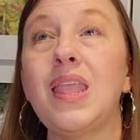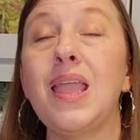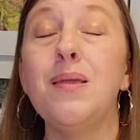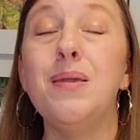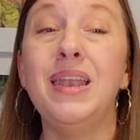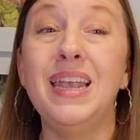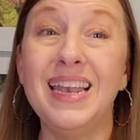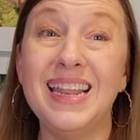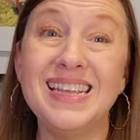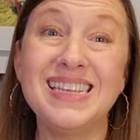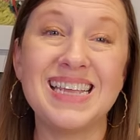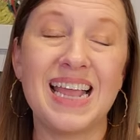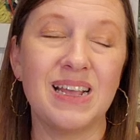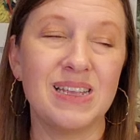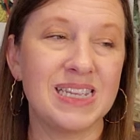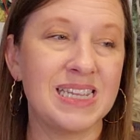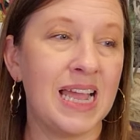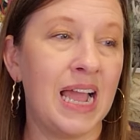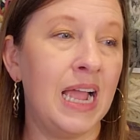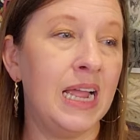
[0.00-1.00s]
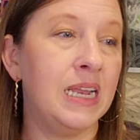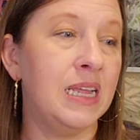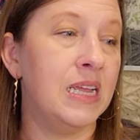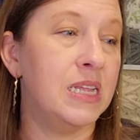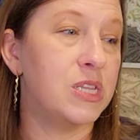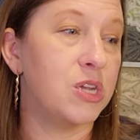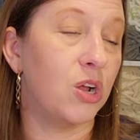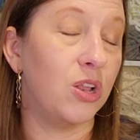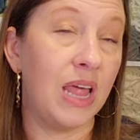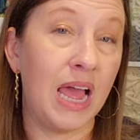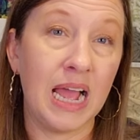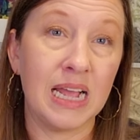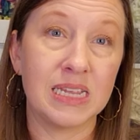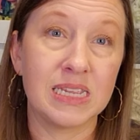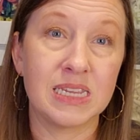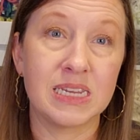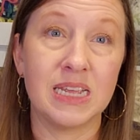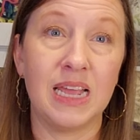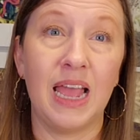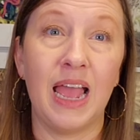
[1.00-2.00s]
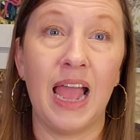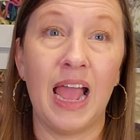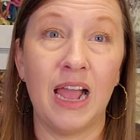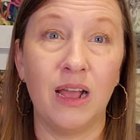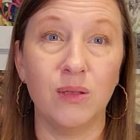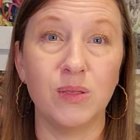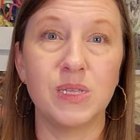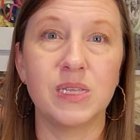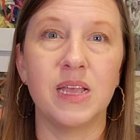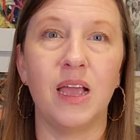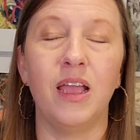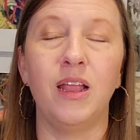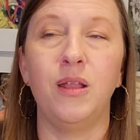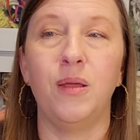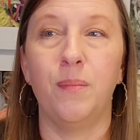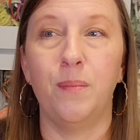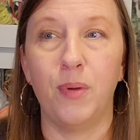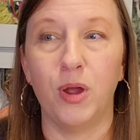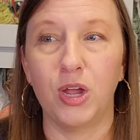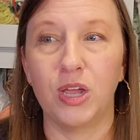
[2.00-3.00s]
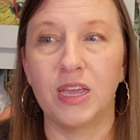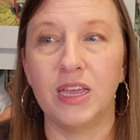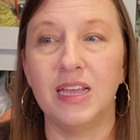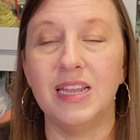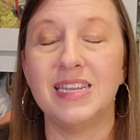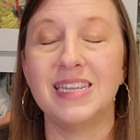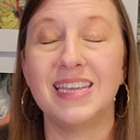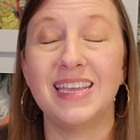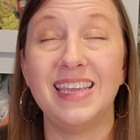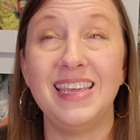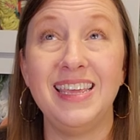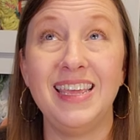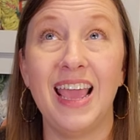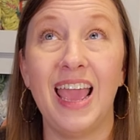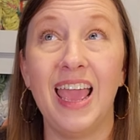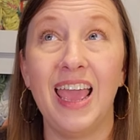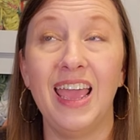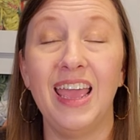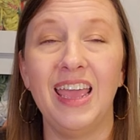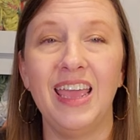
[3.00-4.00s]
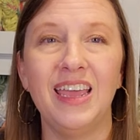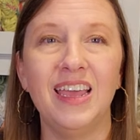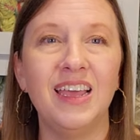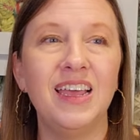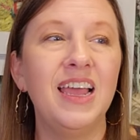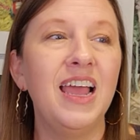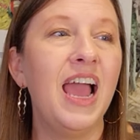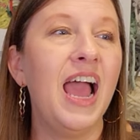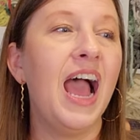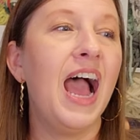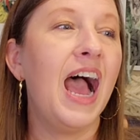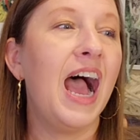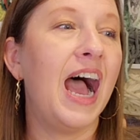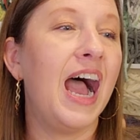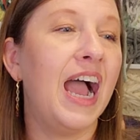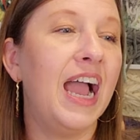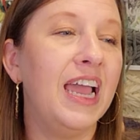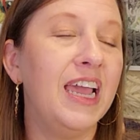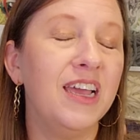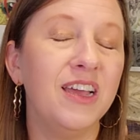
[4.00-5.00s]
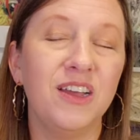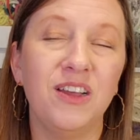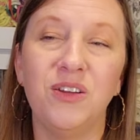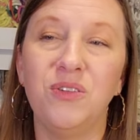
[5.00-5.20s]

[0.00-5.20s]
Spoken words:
it is outside. It's our last outside market. Yay! I